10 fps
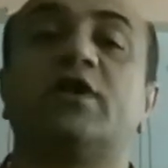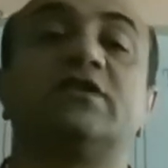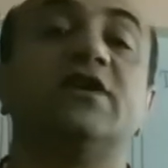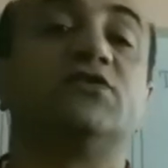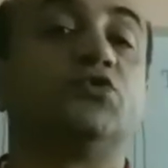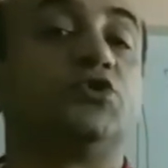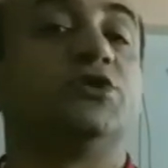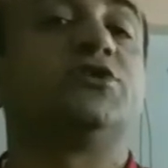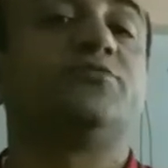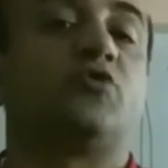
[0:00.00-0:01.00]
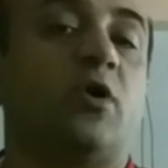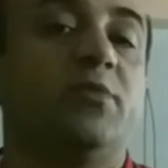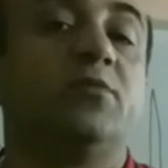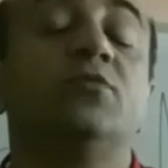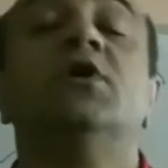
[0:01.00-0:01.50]
the associated
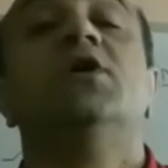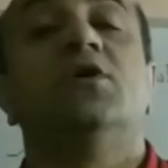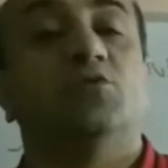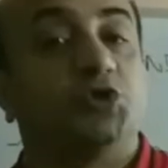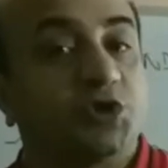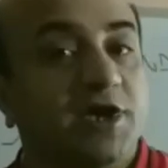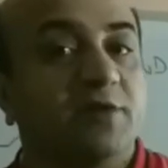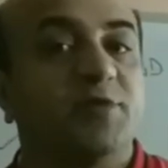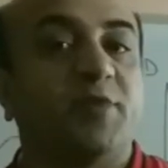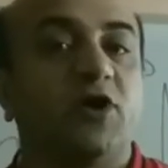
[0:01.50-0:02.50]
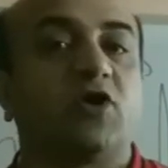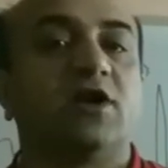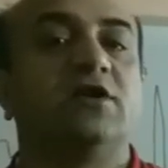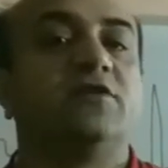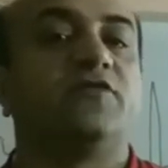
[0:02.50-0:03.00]
problem, which can be
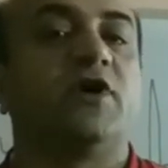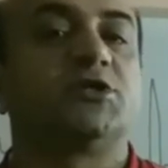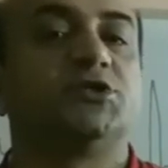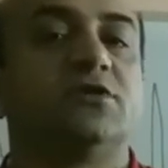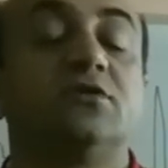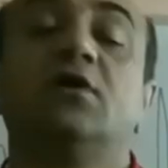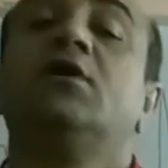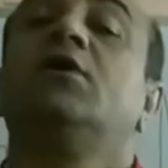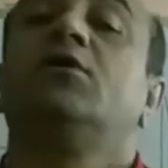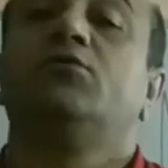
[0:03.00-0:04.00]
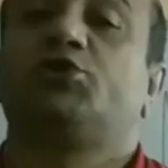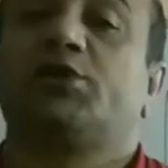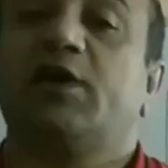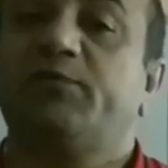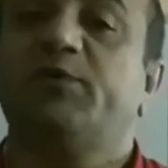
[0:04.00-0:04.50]
myocardial infarction, which
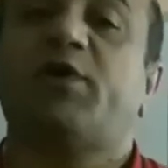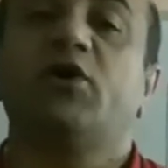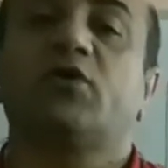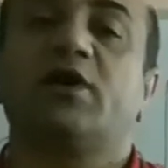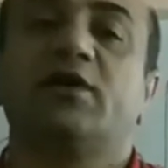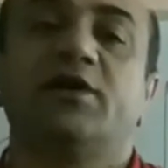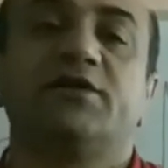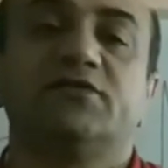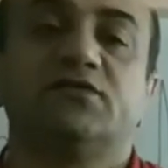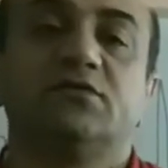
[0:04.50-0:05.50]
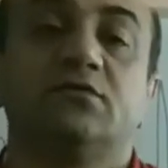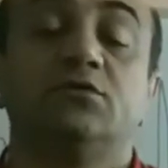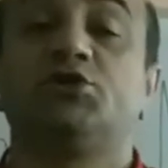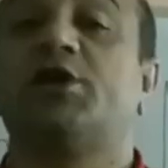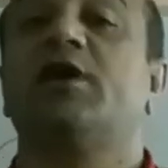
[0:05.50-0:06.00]
can be myocarditis,
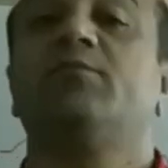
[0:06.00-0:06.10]
which can